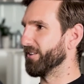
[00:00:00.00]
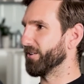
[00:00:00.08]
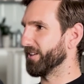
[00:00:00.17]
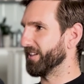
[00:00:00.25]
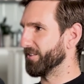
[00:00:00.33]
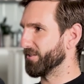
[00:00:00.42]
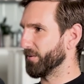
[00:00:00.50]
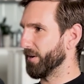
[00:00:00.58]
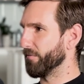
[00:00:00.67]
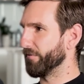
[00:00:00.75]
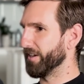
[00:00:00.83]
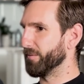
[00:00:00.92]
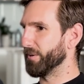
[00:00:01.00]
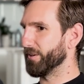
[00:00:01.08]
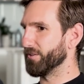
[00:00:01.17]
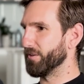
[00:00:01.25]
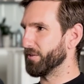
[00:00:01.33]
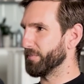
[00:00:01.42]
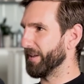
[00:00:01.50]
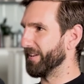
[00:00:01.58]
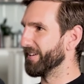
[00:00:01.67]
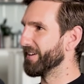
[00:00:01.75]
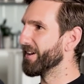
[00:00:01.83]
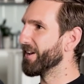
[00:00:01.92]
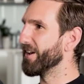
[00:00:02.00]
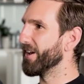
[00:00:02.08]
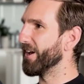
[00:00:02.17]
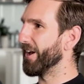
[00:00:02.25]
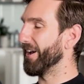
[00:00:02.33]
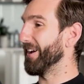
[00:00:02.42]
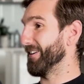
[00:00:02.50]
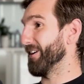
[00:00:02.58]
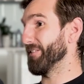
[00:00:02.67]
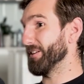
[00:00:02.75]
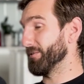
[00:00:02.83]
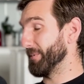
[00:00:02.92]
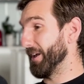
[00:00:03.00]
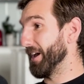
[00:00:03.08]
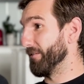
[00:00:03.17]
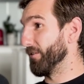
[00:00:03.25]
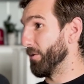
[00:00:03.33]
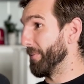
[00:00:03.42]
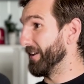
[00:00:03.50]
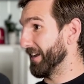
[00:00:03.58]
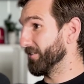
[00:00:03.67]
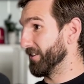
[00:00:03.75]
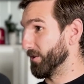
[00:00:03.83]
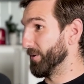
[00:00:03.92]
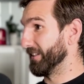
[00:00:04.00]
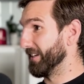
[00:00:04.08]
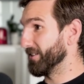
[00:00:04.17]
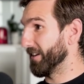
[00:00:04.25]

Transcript: look at the Instagram feed, because I think you spent a hell of a lot of money actually doing this.